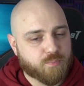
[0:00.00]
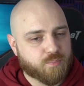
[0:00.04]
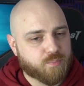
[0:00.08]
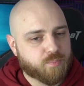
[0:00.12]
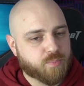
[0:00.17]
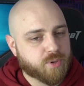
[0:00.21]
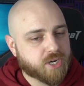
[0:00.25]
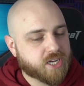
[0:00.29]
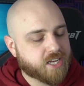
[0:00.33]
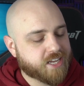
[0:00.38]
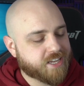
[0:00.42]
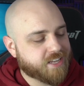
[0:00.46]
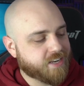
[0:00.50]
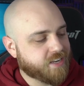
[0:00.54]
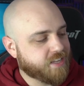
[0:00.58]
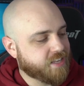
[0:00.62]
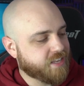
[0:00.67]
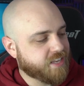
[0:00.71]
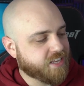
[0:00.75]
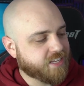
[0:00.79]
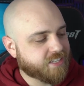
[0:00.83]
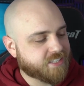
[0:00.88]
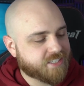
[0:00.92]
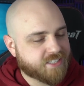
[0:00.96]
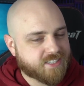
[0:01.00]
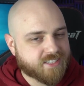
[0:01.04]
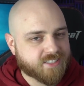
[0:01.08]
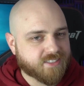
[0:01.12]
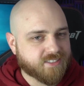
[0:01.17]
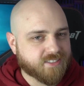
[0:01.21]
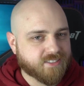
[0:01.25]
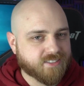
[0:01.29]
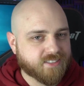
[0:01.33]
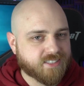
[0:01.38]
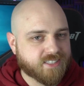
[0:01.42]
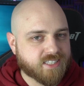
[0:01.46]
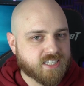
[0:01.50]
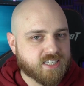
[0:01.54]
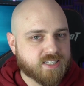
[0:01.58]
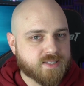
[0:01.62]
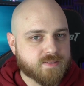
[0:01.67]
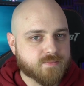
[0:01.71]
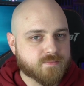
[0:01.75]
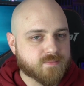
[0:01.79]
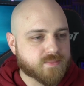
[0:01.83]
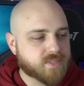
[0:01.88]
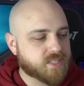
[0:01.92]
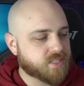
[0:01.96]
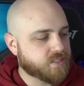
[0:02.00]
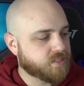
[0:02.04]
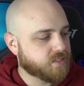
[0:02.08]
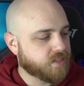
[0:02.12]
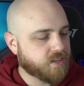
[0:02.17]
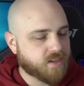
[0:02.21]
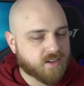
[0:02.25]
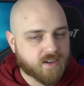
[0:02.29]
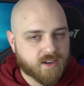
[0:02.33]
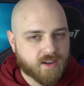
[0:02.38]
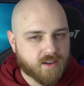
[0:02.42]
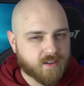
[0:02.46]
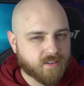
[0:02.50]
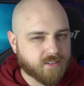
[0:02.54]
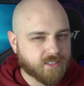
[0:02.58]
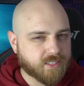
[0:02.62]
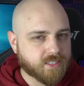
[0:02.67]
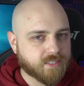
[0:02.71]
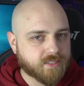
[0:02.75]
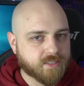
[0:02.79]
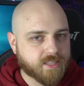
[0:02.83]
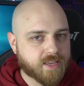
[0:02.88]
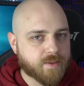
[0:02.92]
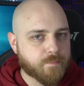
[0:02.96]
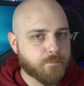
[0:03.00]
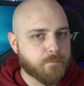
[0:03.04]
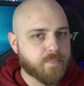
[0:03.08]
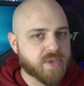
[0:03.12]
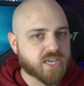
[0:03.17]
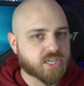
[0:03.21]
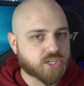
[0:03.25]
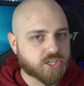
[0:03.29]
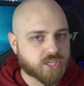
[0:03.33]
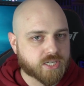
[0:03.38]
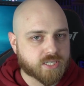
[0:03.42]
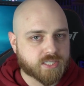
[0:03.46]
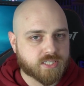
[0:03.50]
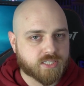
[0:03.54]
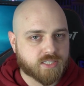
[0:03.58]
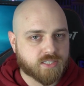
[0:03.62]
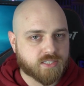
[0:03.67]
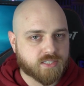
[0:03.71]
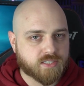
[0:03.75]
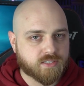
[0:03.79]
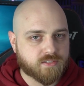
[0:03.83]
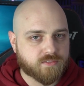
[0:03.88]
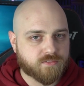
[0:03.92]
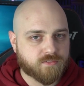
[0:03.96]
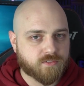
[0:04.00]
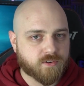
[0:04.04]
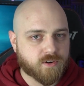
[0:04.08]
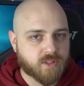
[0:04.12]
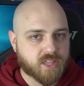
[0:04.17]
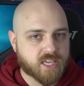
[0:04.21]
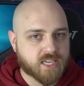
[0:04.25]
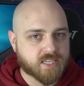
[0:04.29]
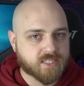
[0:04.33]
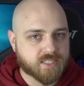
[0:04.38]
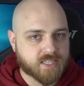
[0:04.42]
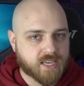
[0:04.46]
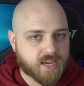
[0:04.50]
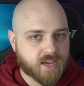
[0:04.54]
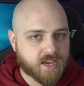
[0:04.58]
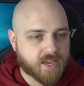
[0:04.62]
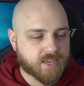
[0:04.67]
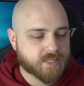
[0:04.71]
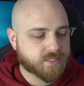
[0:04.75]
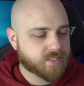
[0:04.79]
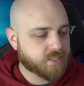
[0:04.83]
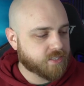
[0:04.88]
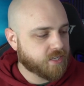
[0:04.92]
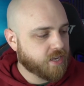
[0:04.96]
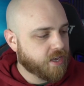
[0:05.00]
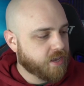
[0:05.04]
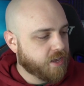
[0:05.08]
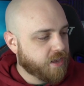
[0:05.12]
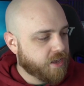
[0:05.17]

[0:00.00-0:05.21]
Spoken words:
but it still seems a little ambitious for these guys.